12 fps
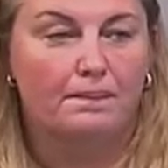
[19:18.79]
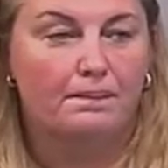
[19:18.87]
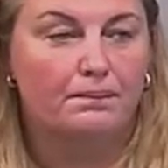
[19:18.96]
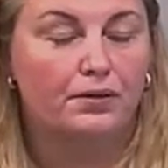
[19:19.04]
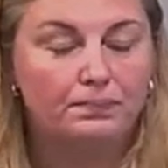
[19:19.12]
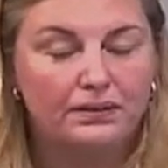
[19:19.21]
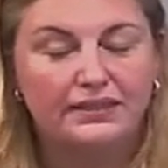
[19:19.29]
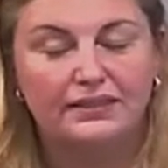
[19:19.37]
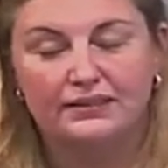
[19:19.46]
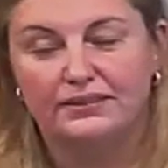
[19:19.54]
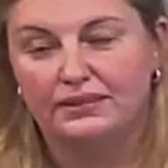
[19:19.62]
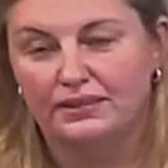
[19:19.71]
public
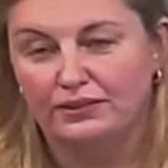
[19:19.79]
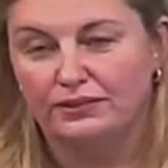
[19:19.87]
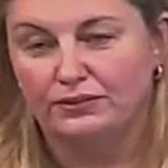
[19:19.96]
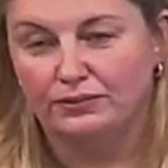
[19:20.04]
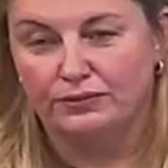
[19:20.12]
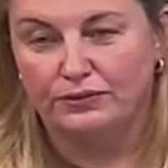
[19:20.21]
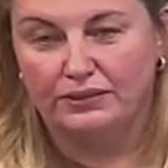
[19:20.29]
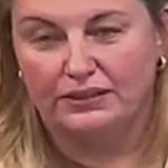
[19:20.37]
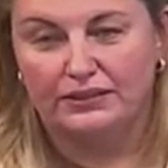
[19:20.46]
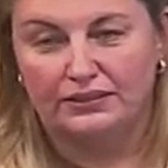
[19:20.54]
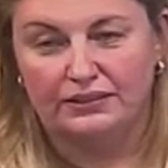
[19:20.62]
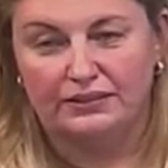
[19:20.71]
international
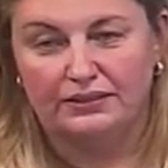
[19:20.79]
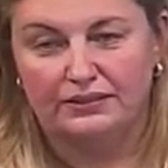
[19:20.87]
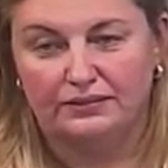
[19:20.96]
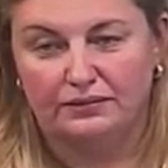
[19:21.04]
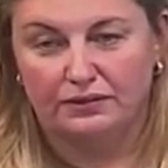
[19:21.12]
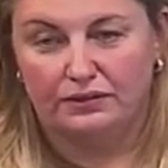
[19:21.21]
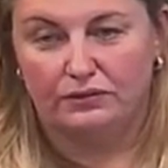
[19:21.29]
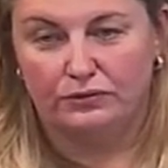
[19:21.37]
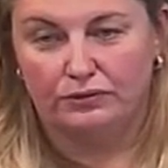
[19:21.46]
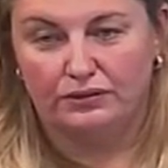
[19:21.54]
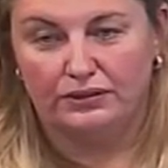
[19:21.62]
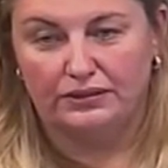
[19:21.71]
treaties, law
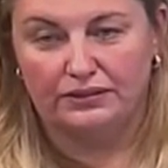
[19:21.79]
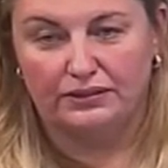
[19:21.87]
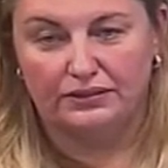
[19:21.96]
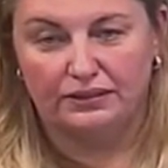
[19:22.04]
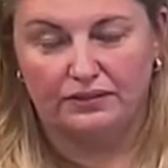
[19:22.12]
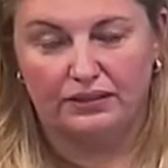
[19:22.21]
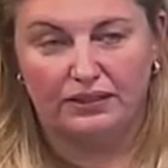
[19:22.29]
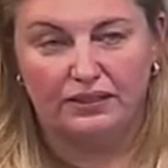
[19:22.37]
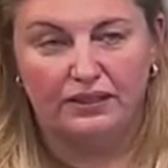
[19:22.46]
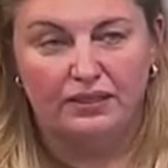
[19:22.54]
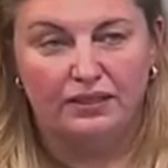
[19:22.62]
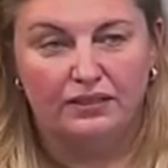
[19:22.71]
treaties. So they
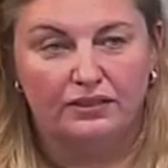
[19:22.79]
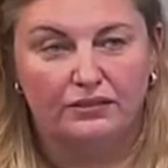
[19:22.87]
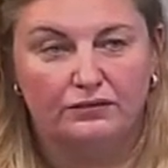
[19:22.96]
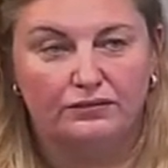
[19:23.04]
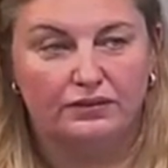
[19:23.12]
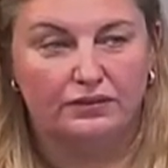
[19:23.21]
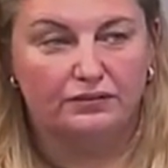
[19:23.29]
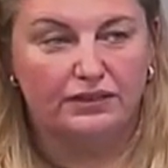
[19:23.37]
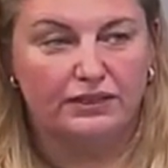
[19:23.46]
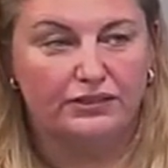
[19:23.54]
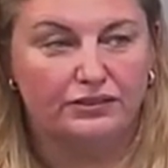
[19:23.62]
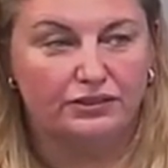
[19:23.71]
govern the
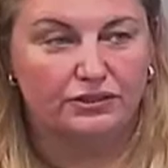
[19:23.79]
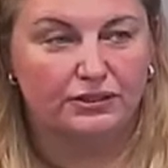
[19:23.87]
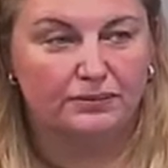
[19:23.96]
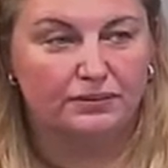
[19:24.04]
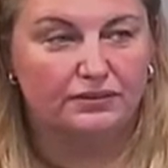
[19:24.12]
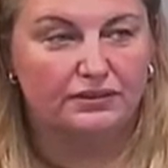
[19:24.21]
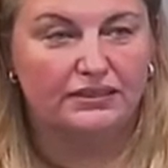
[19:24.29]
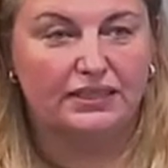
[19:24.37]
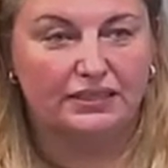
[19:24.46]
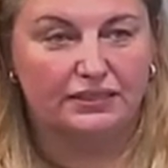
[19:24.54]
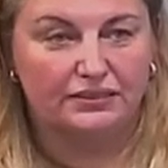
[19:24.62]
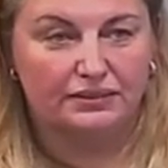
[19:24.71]
relationships of
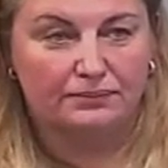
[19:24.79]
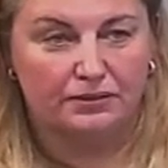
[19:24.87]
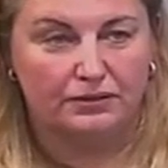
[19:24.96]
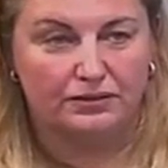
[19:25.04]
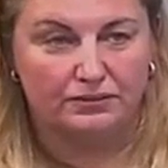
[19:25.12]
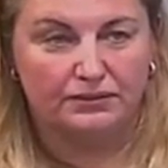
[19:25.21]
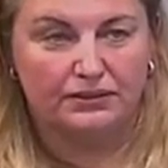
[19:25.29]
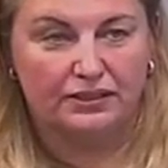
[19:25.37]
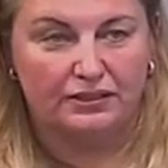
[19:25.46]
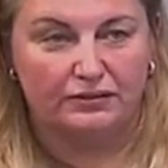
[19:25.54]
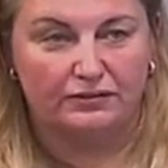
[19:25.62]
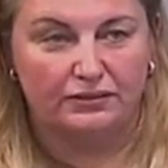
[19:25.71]
states amongst
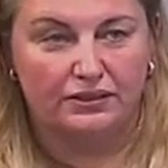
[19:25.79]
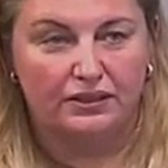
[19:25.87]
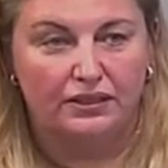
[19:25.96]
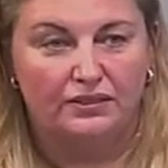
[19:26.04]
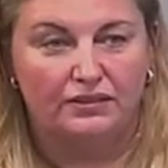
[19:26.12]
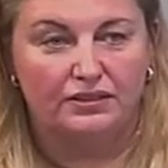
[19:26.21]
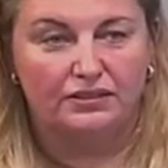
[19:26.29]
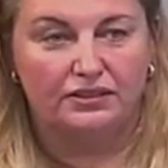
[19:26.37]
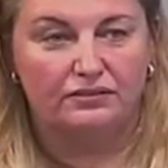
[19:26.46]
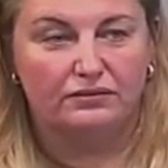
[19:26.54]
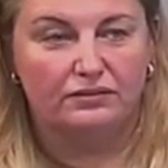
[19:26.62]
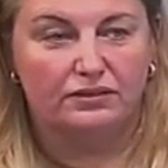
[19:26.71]
themselves. They
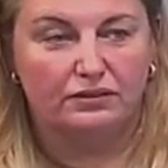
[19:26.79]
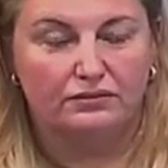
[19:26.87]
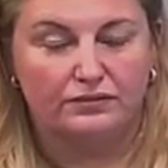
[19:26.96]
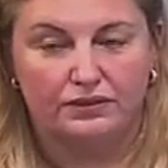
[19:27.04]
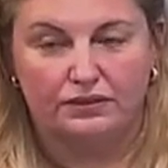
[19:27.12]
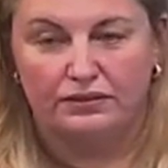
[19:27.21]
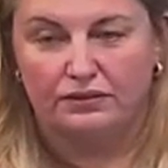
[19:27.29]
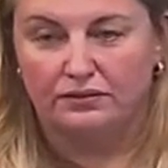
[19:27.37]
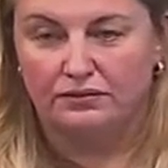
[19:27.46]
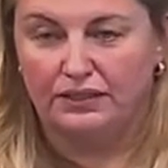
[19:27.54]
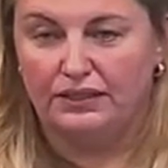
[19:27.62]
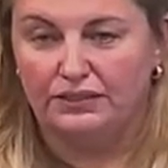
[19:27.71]
don't govern
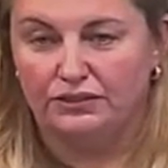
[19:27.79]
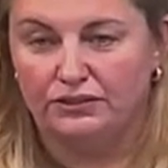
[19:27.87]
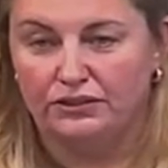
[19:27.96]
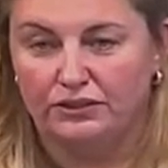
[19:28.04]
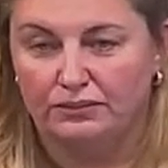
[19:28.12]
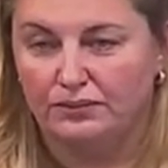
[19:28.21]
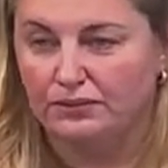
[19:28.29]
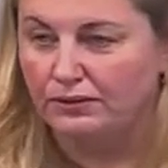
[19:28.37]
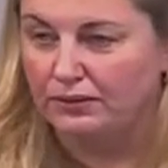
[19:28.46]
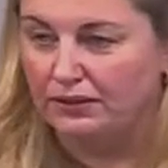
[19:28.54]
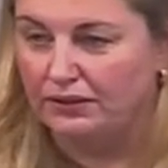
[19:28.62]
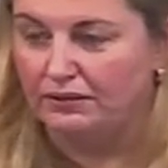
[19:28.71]
the relationship
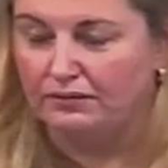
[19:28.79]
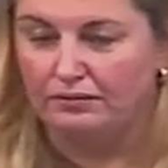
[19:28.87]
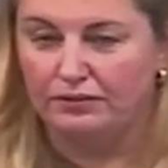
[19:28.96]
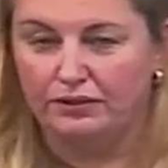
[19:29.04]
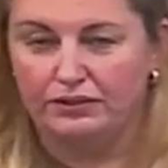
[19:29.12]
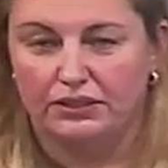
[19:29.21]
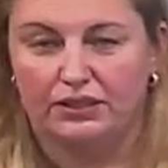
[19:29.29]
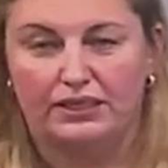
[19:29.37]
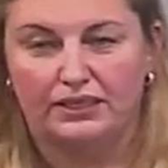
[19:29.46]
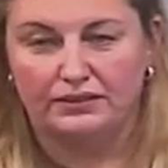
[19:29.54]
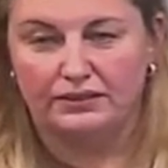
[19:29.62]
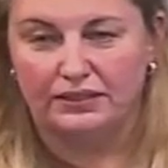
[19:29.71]
between Virgin
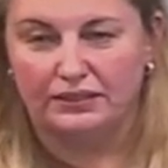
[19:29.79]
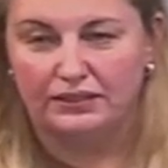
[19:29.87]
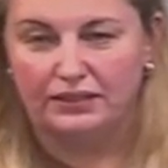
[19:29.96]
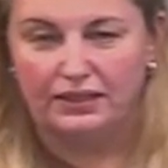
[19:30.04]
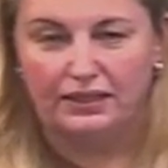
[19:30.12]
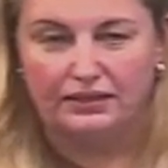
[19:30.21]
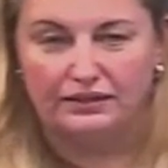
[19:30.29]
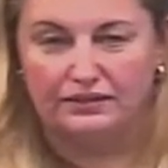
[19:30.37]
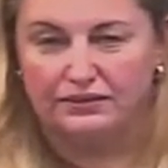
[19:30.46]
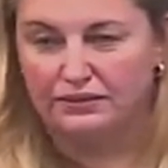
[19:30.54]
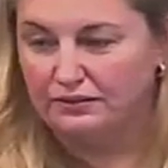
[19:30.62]
Galactic and